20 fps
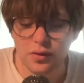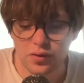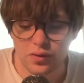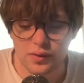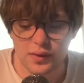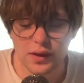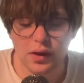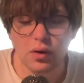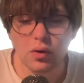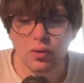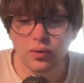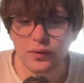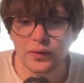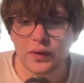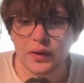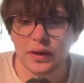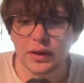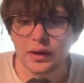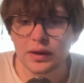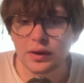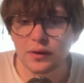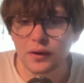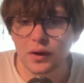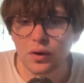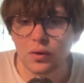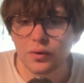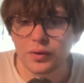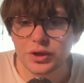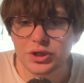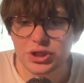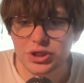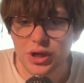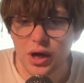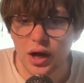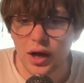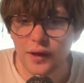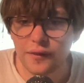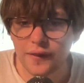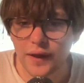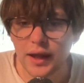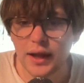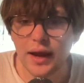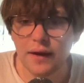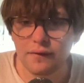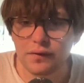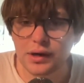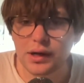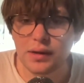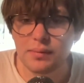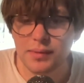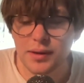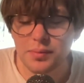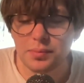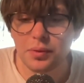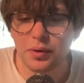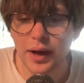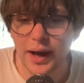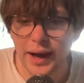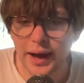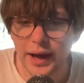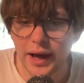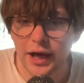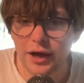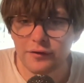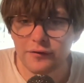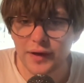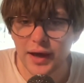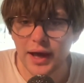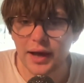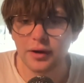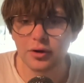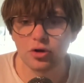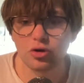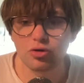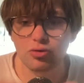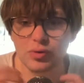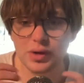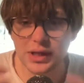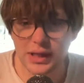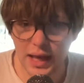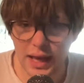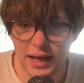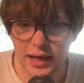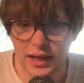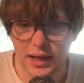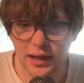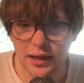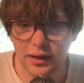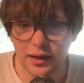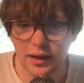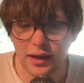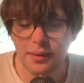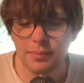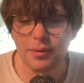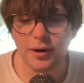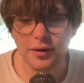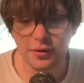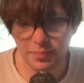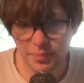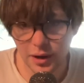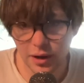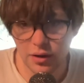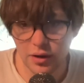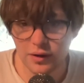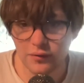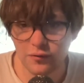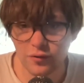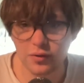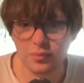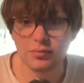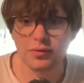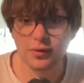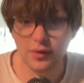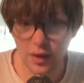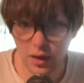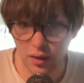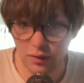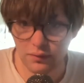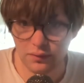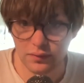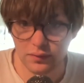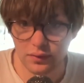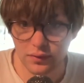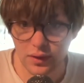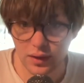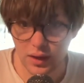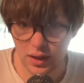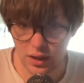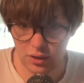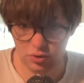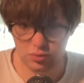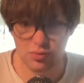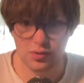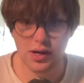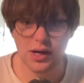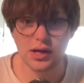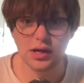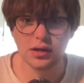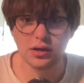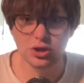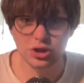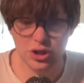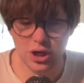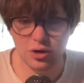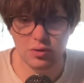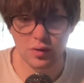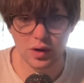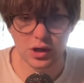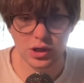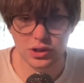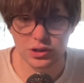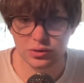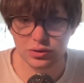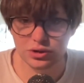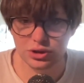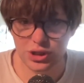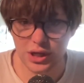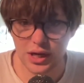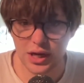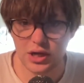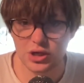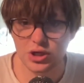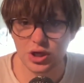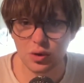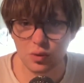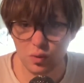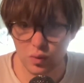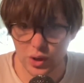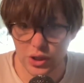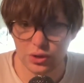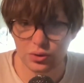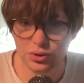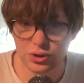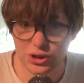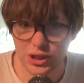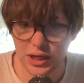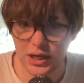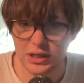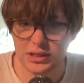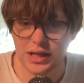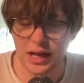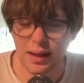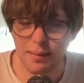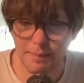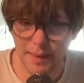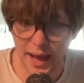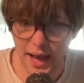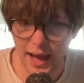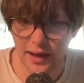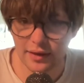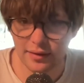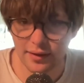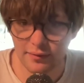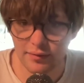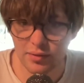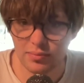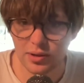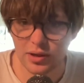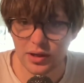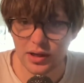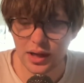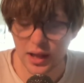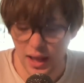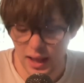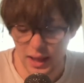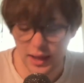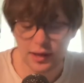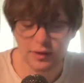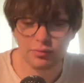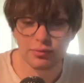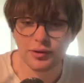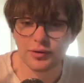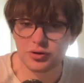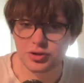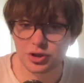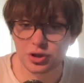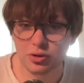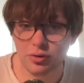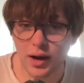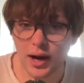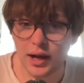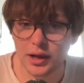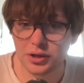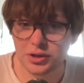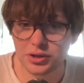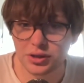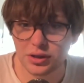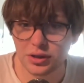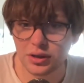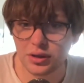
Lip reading: the only shot that everyday people have at creating prosperity for themselves and creating generational change, like real change that impacts everybody, is when there's a crash.